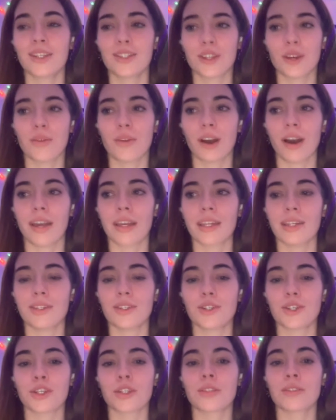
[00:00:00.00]
so that I could
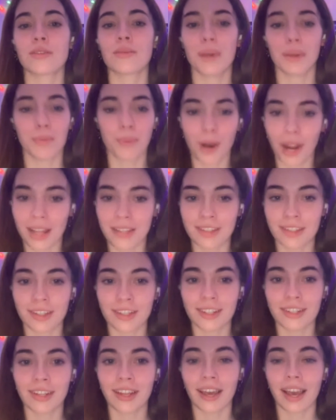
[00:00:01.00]
just be
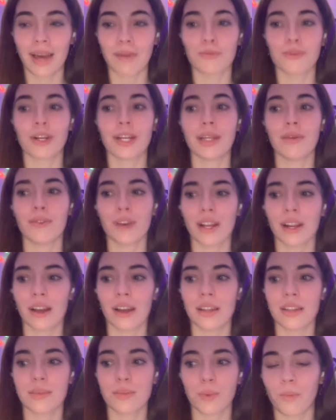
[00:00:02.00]
present and really
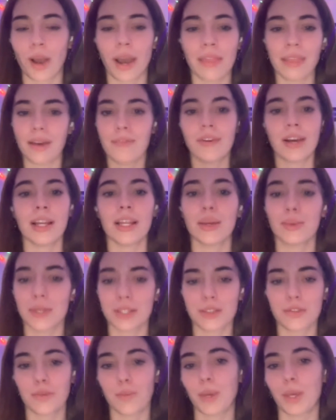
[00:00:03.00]
realize where that value
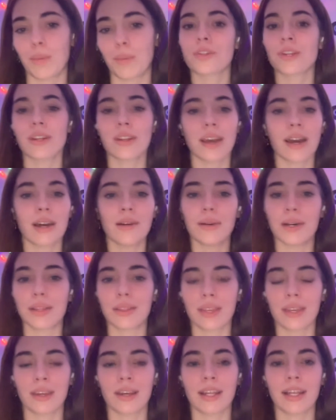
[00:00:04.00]
is for me. And now I
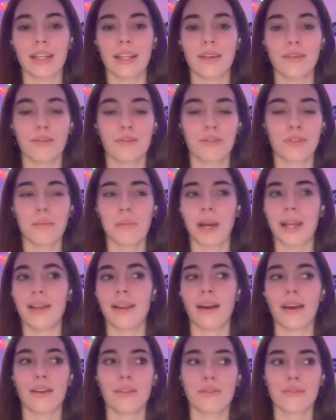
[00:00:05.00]
think I live my
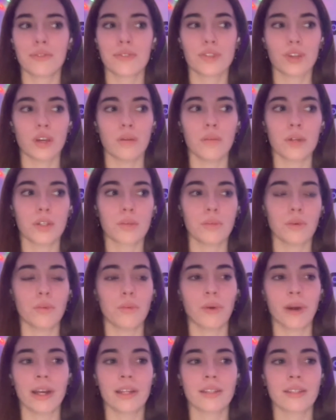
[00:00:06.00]
life so much more
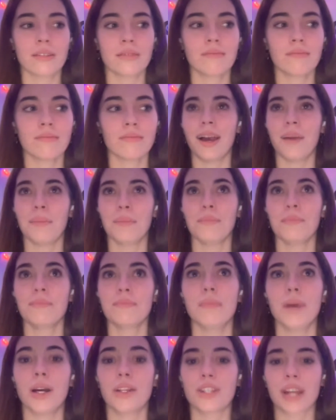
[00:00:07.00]
present. I'm
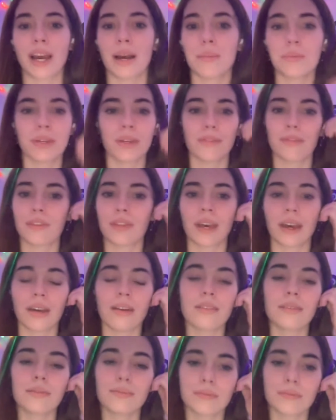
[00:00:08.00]
much happier for that.